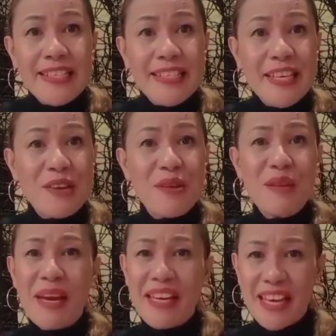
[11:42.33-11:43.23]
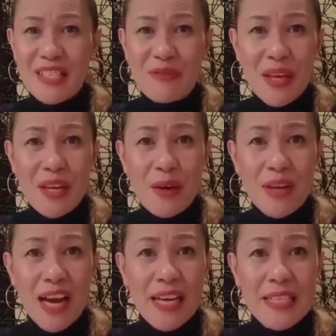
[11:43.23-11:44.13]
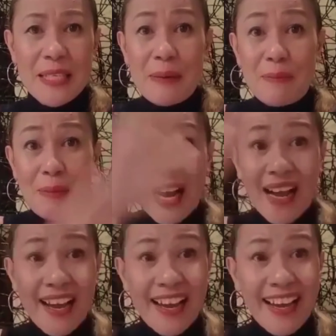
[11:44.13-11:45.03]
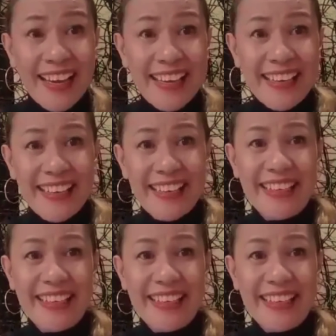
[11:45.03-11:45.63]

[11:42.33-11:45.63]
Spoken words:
See you in my next video, guys. Bye!